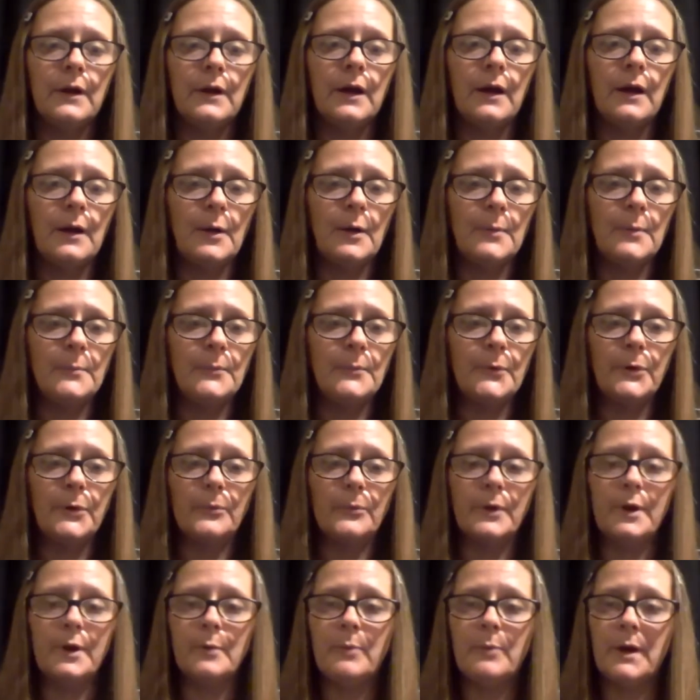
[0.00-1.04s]
Um, we
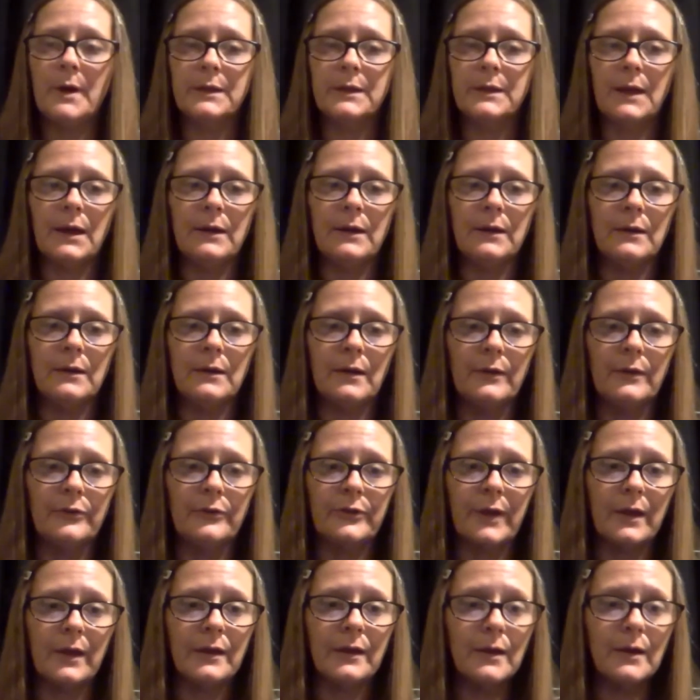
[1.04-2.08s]
read about that in
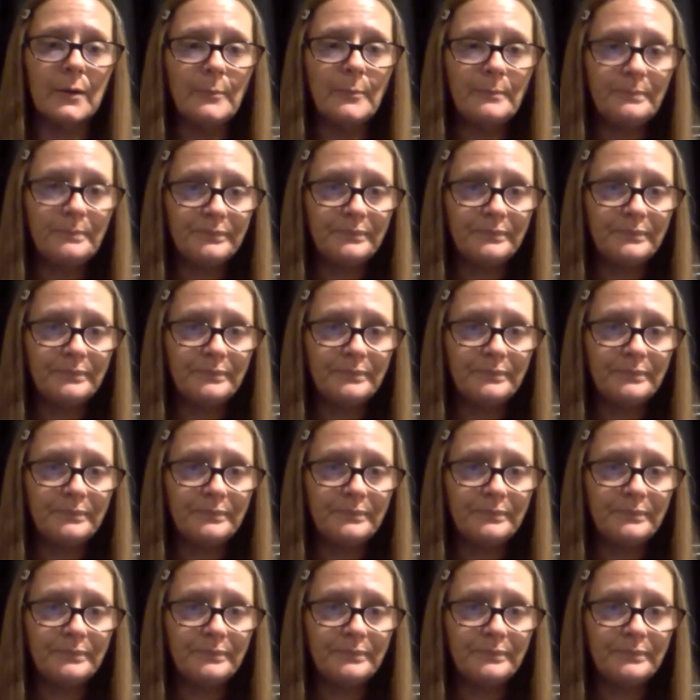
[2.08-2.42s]
Isaiah